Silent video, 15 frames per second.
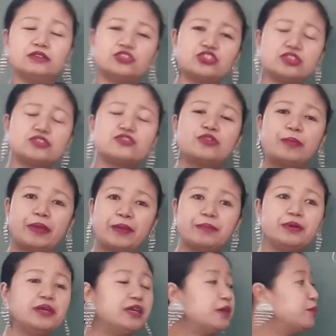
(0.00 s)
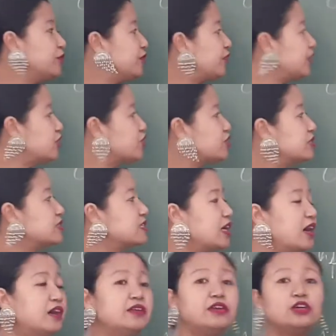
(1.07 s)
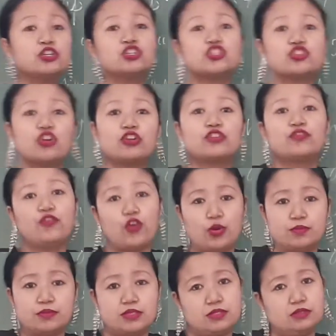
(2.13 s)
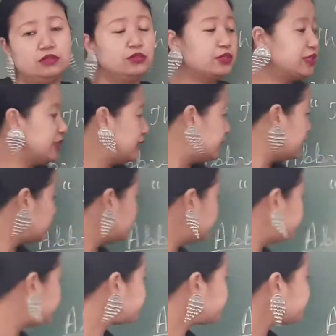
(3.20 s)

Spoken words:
Just remember, abbreviations are short forms. Okay, now